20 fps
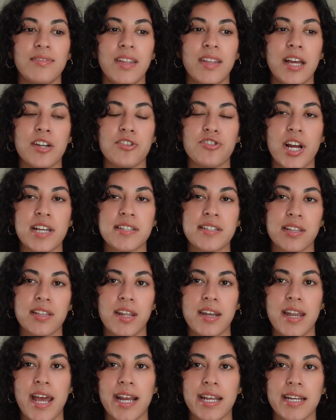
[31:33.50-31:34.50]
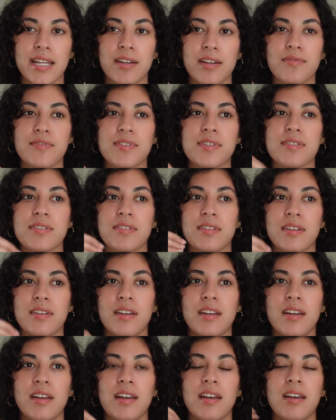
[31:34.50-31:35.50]
addressing the negatives
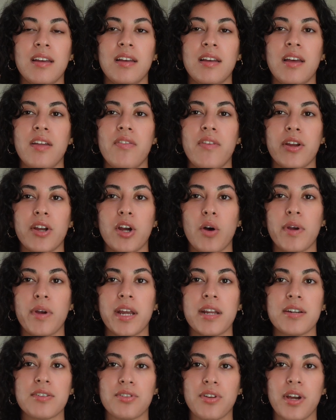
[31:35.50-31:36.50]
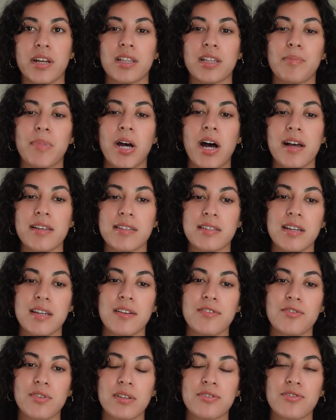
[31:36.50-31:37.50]
and then going into like the
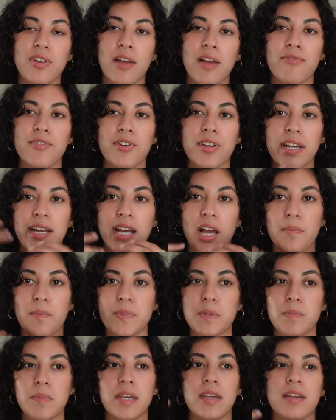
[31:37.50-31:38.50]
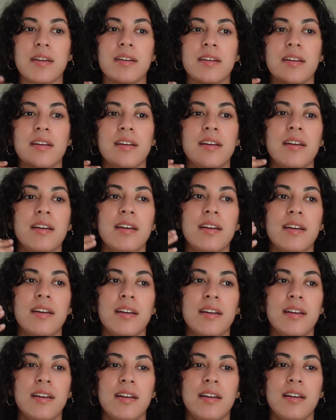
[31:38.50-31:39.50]
positives, which I feel like helps me
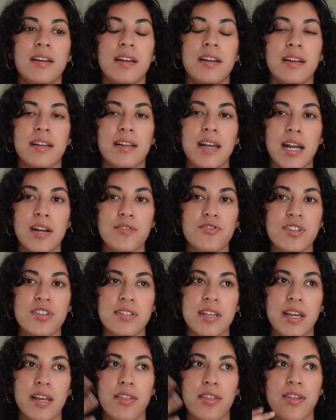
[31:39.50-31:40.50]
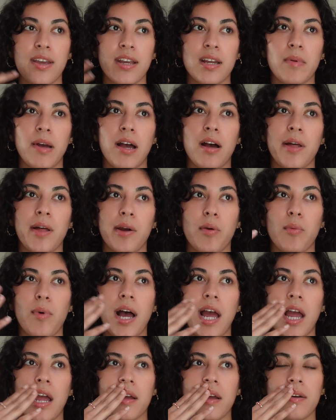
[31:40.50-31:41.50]
kind of just like think about like
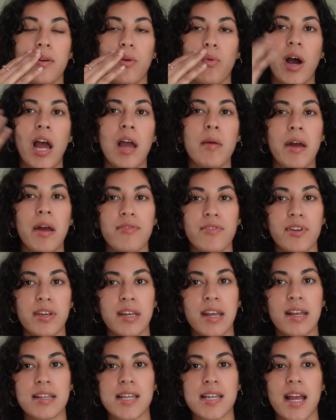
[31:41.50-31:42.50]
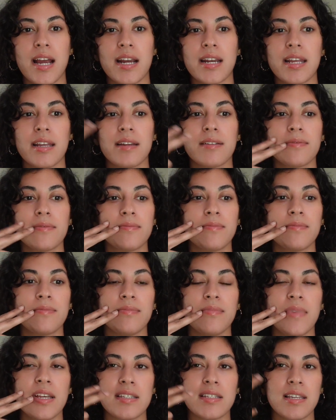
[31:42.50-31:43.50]
why am I feeling anxiety?
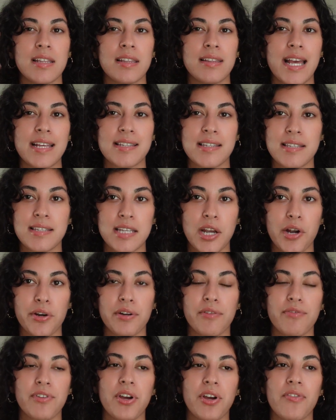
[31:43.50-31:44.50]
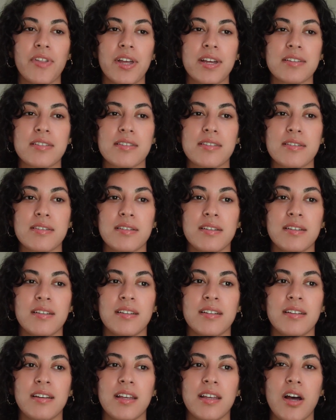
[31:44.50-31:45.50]
Is it necessary to feel this?
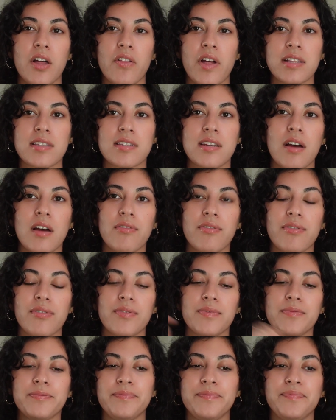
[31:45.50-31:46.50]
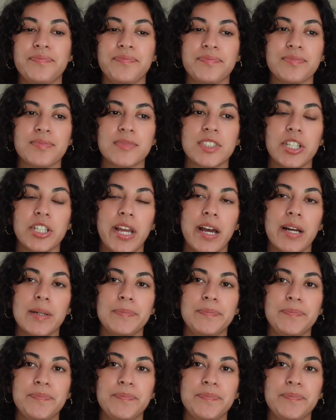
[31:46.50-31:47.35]
And all that stuff. So yeah.